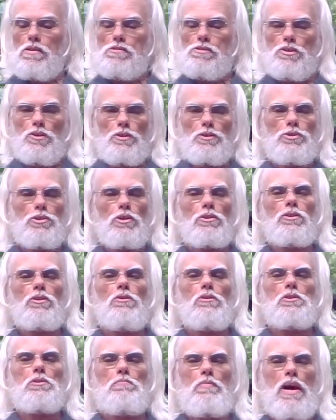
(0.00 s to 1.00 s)
So he took
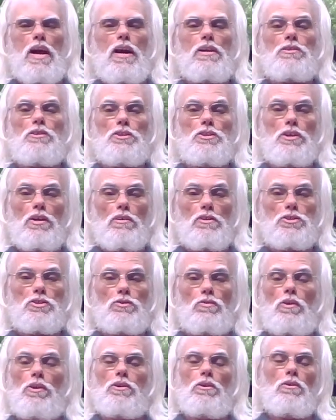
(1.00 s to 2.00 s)
those back. This is how the
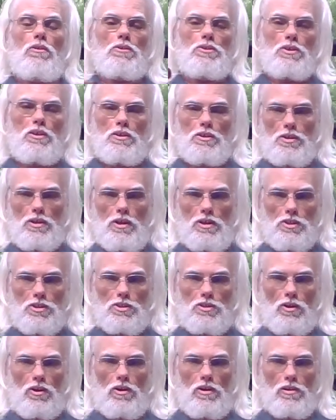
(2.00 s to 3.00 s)
story goes, and he
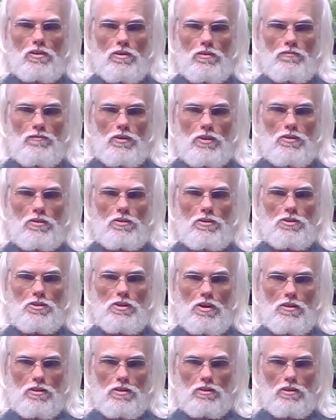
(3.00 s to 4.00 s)
started the Victor
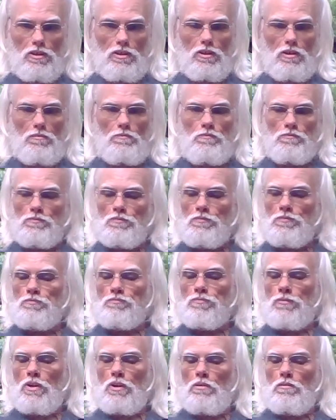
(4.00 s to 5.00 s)
Sinclair
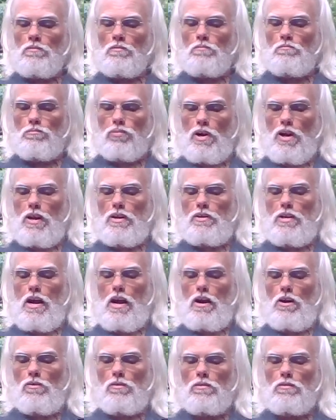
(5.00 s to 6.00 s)
brand.
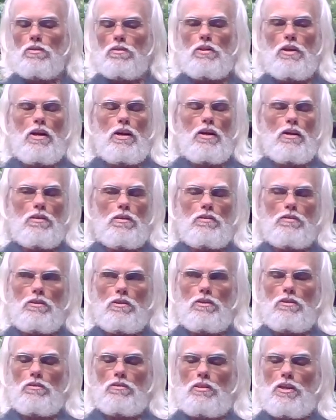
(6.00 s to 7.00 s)
Now,
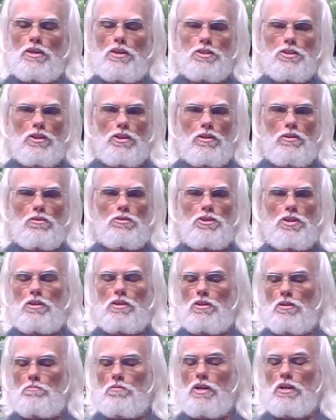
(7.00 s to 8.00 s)
like I said,
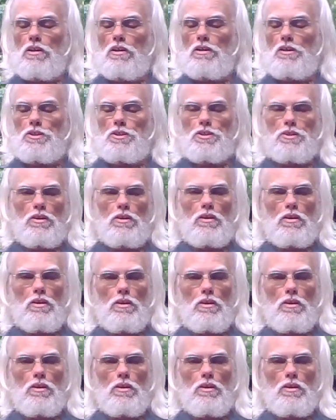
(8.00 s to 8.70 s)
Jose Dominguez